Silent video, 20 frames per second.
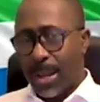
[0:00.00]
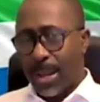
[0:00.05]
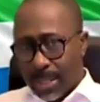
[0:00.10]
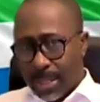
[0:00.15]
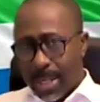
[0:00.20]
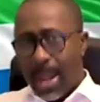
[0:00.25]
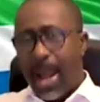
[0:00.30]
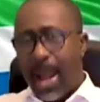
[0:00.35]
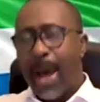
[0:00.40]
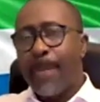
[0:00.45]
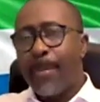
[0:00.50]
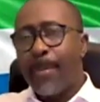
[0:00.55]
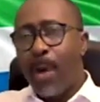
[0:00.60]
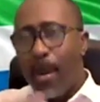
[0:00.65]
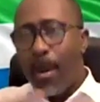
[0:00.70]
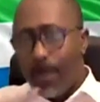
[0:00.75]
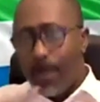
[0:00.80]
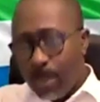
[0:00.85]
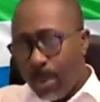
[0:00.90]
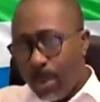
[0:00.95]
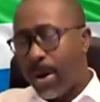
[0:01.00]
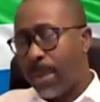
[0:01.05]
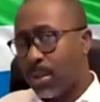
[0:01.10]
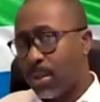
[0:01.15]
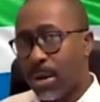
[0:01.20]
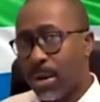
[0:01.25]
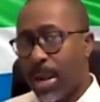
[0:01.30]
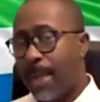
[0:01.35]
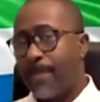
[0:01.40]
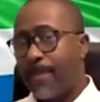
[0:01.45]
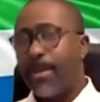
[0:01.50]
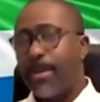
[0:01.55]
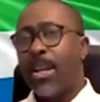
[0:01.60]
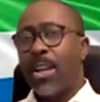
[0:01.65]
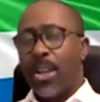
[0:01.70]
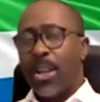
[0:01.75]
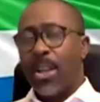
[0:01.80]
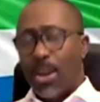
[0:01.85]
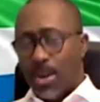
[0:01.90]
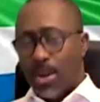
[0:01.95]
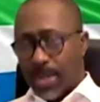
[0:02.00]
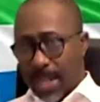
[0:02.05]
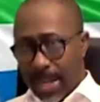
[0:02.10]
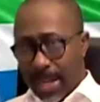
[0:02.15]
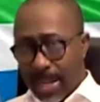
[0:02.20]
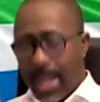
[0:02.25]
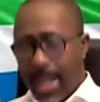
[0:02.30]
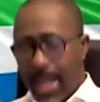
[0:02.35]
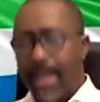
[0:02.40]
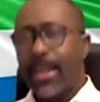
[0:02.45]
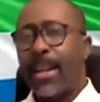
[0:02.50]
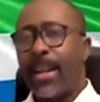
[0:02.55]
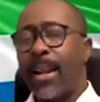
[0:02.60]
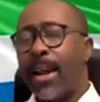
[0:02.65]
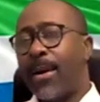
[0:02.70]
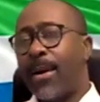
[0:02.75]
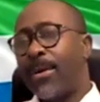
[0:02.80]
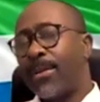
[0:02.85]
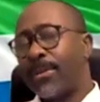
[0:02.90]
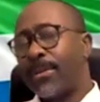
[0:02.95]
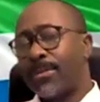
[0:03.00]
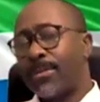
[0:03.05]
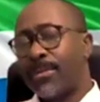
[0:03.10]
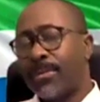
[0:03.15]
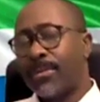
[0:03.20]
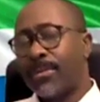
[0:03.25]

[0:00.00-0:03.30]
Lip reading: because there are more programs to come on the then and now,